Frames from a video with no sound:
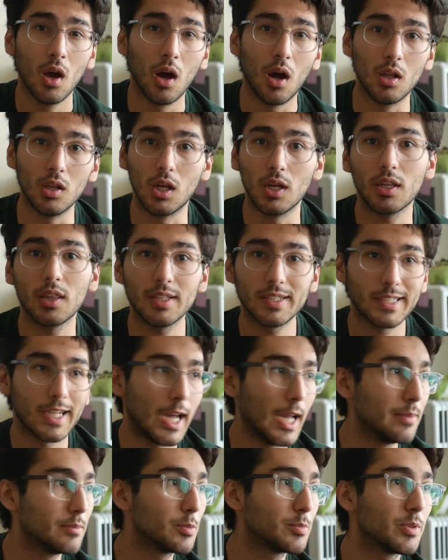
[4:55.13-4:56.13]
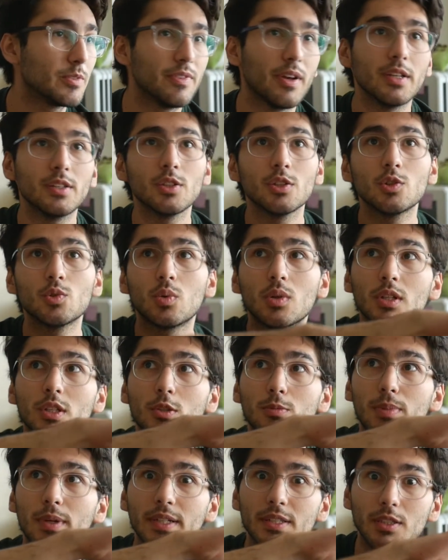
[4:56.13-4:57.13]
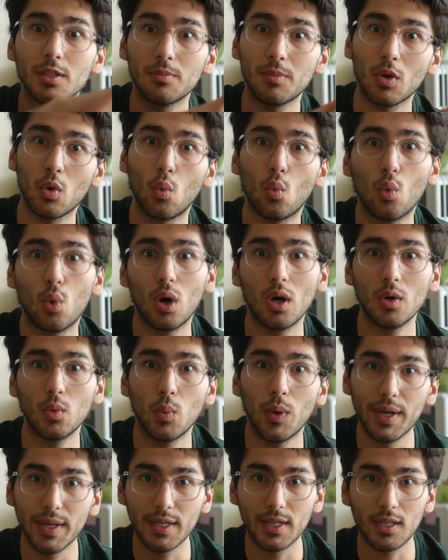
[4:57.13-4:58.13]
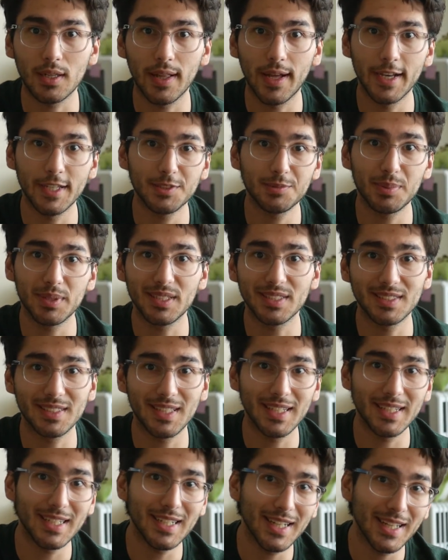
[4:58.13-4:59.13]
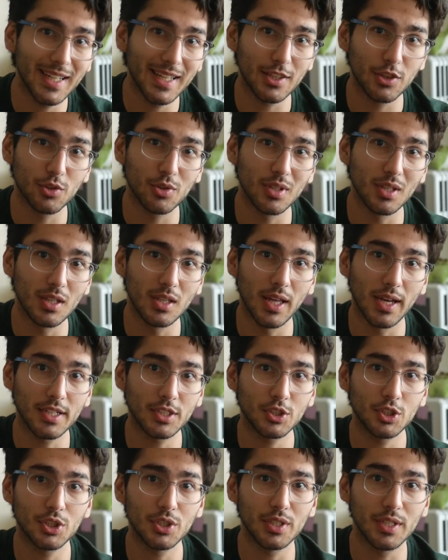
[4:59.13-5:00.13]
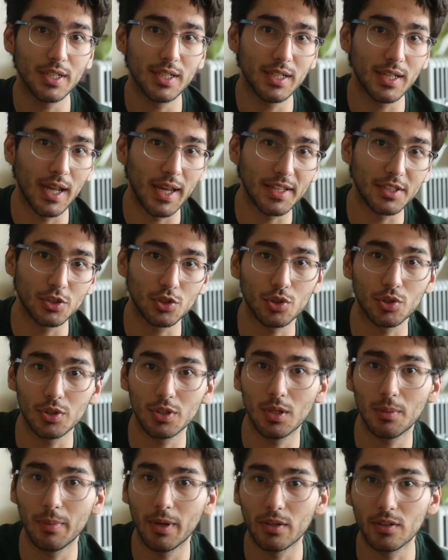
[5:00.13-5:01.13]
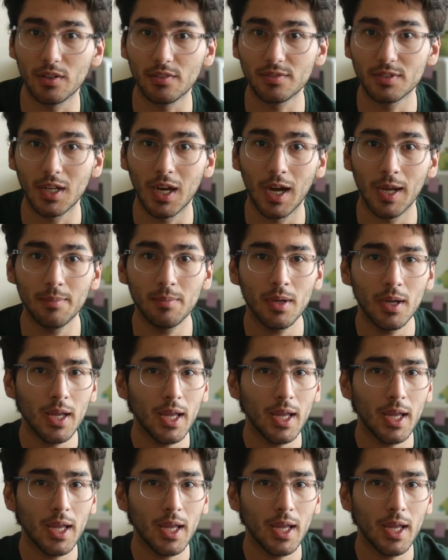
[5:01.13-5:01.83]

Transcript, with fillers: A lot of the times, professors will explain something one way in class because they need to get through the lecture in a certain amount of time.